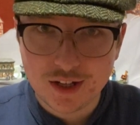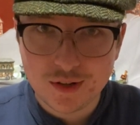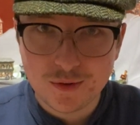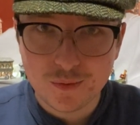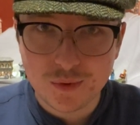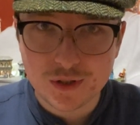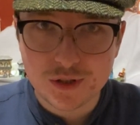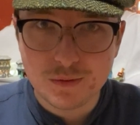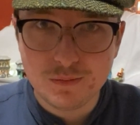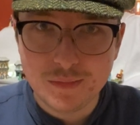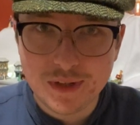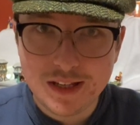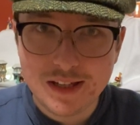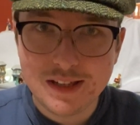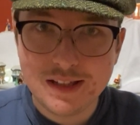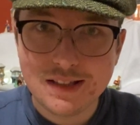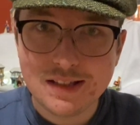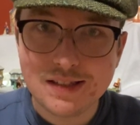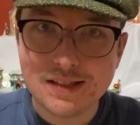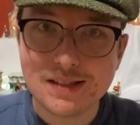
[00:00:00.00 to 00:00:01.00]
which
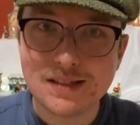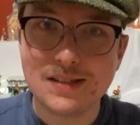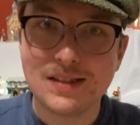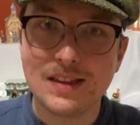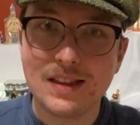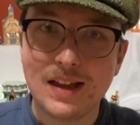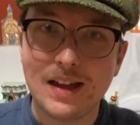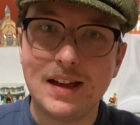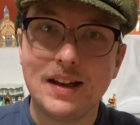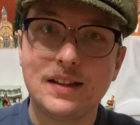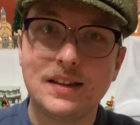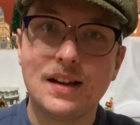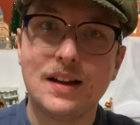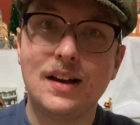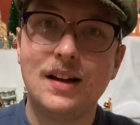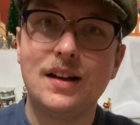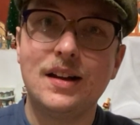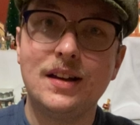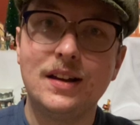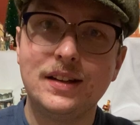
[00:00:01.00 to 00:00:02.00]
means that
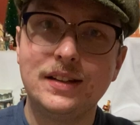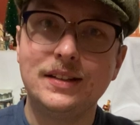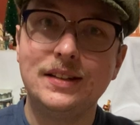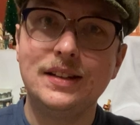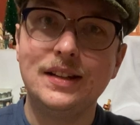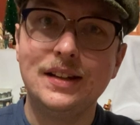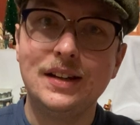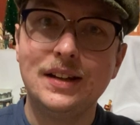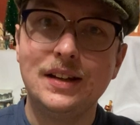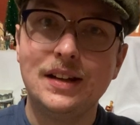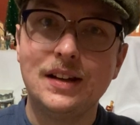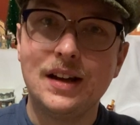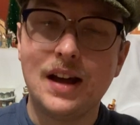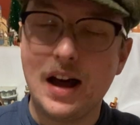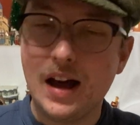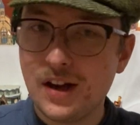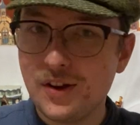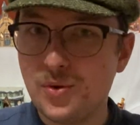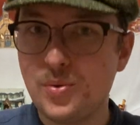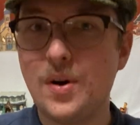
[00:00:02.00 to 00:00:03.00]
on
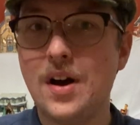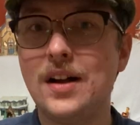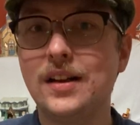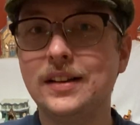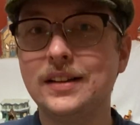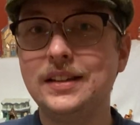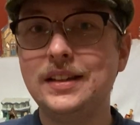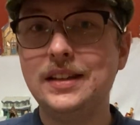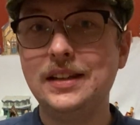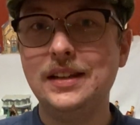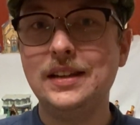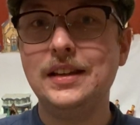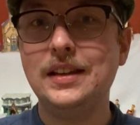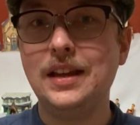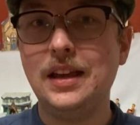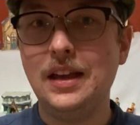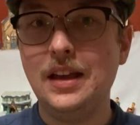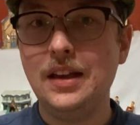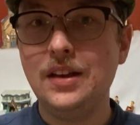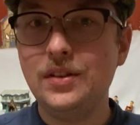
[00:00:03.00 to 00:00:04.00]
high quality
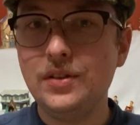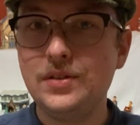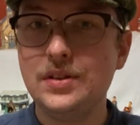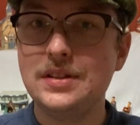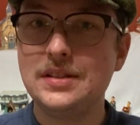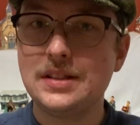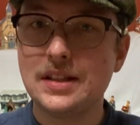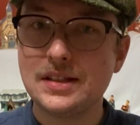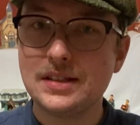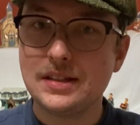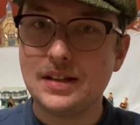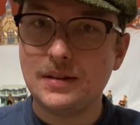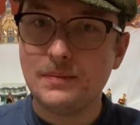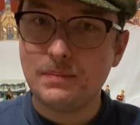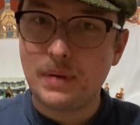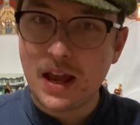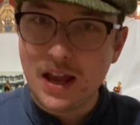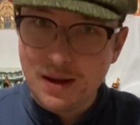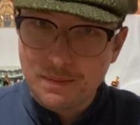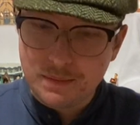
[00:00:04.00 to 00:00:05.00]
ink resistant
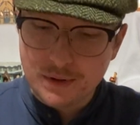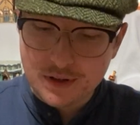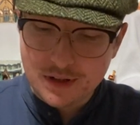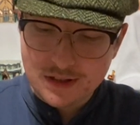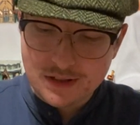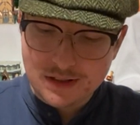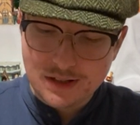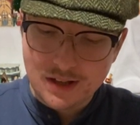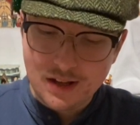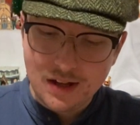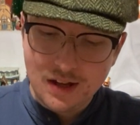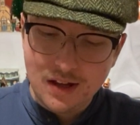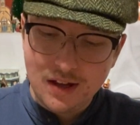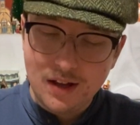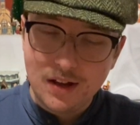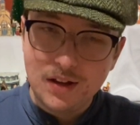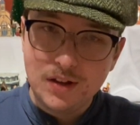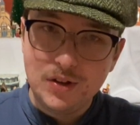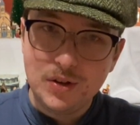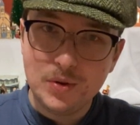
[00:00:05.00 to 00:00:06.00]
papers,
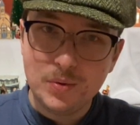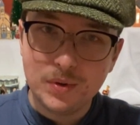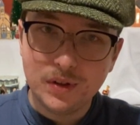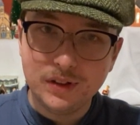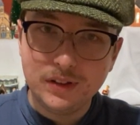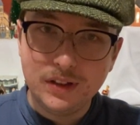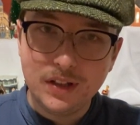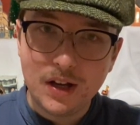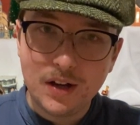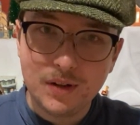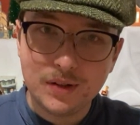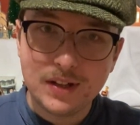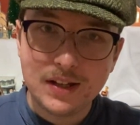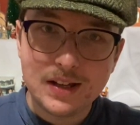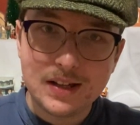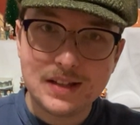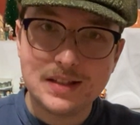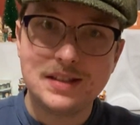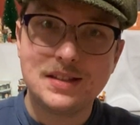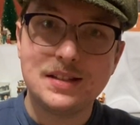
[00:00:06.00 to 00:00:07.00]
you will
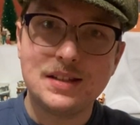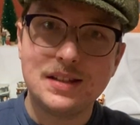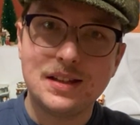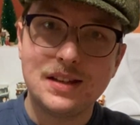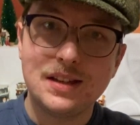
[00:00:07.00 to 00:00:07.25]
notice